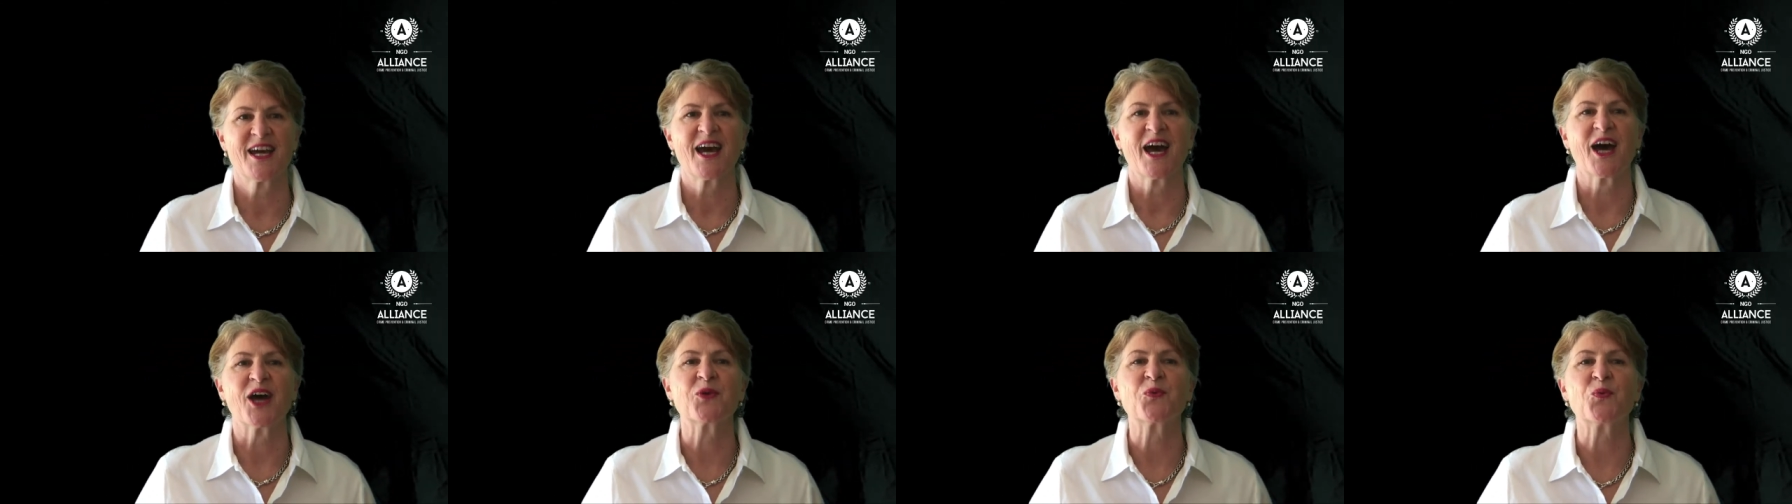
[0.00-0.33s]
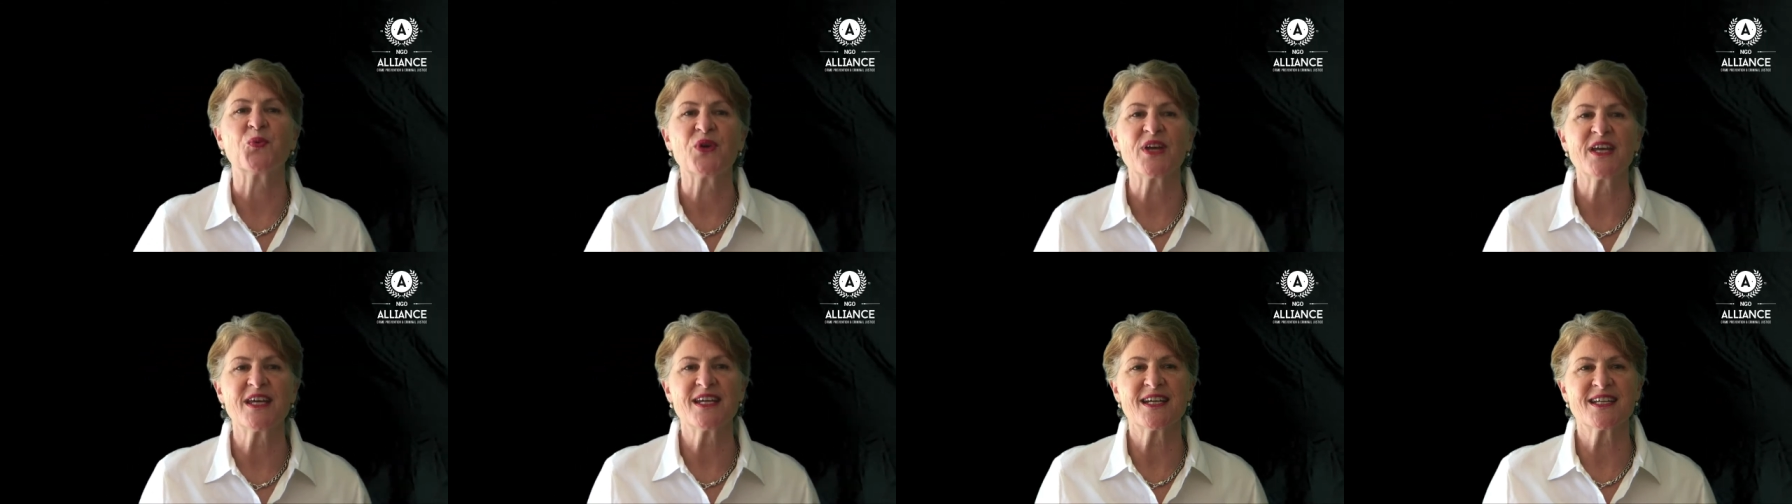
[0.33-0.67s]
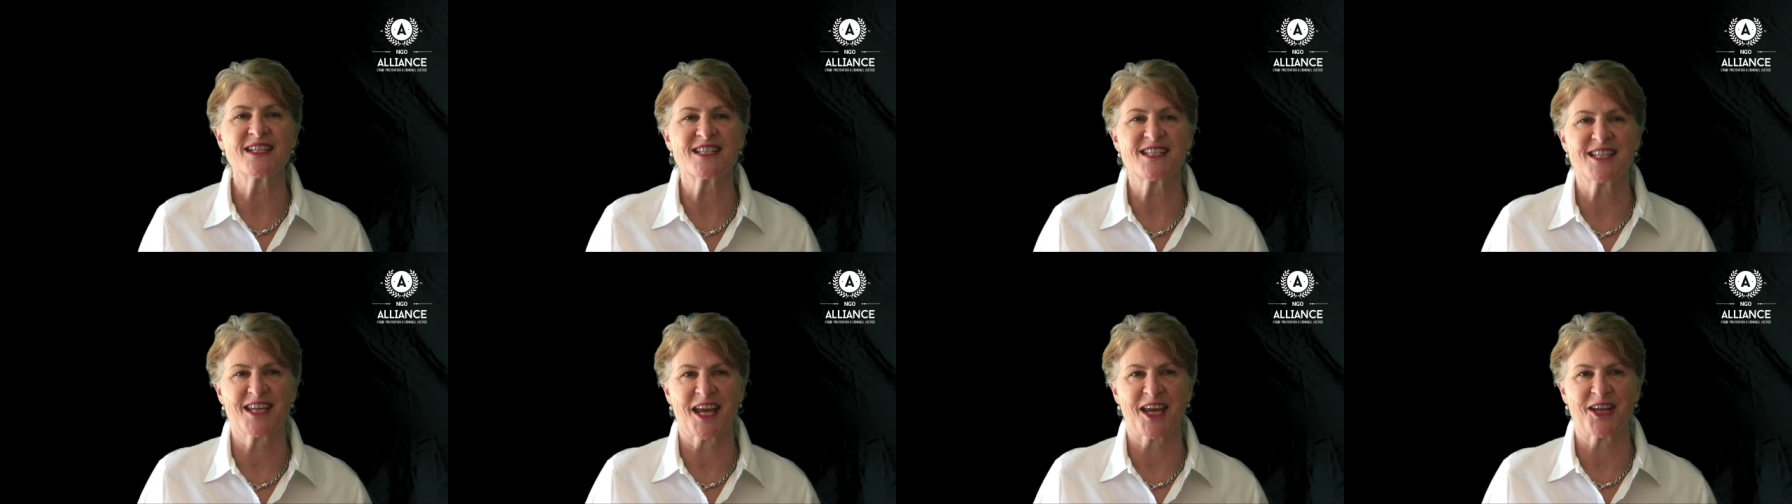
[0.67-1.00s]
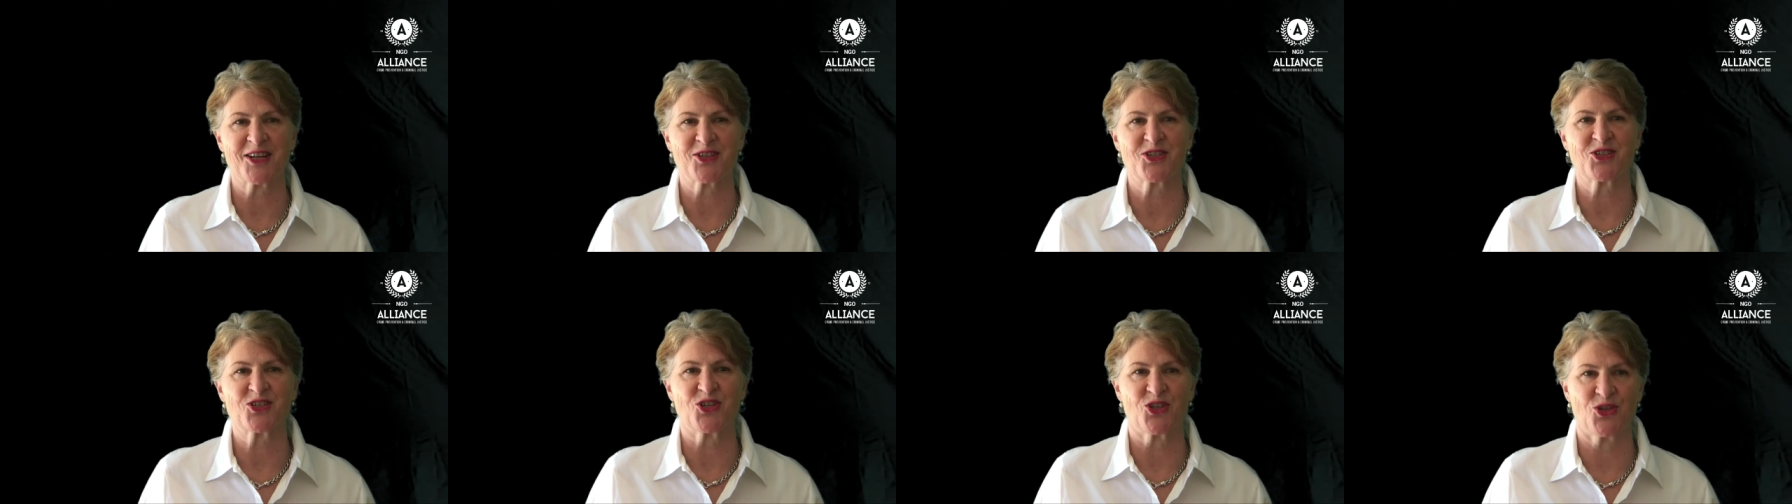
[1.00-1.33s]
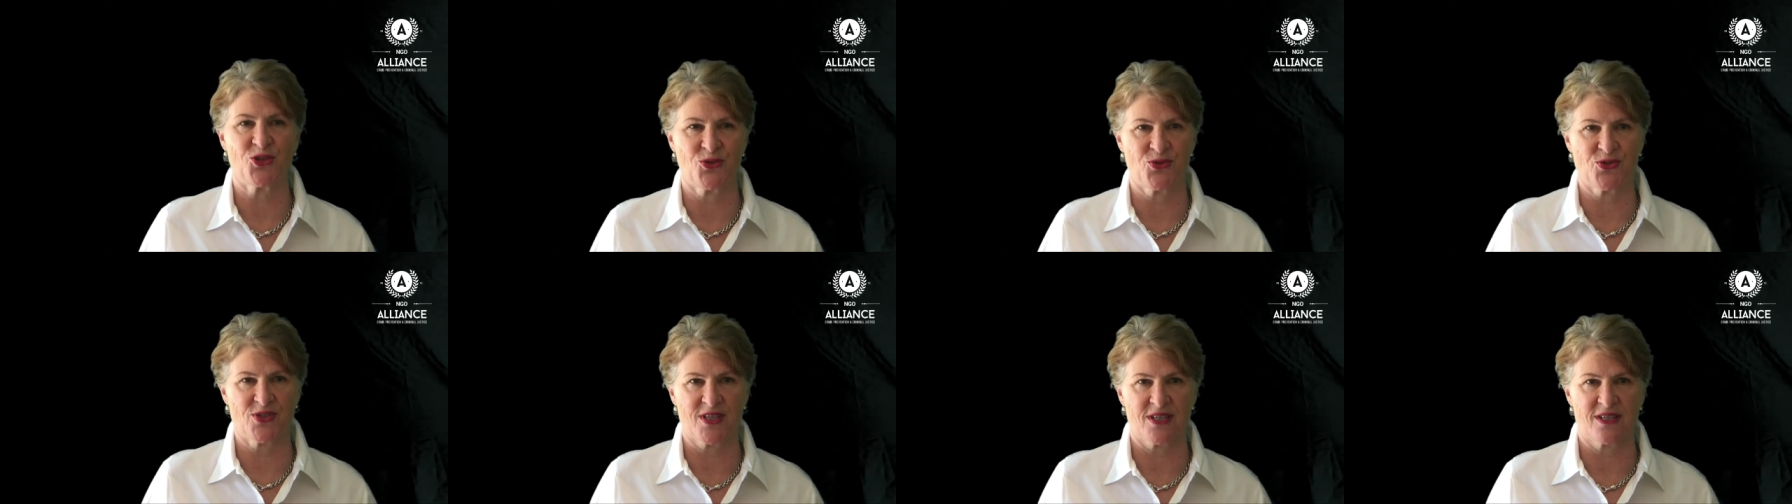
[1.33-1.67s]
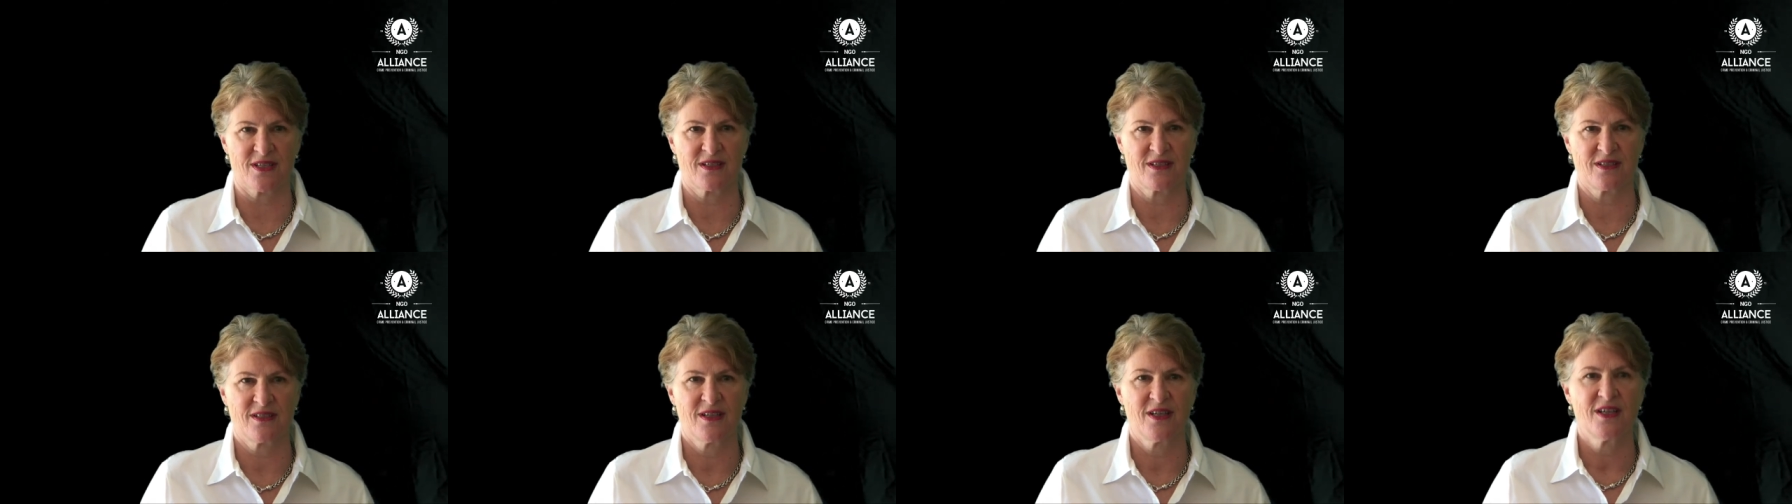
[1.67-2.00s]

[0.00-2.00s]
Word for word: and we intend to use it.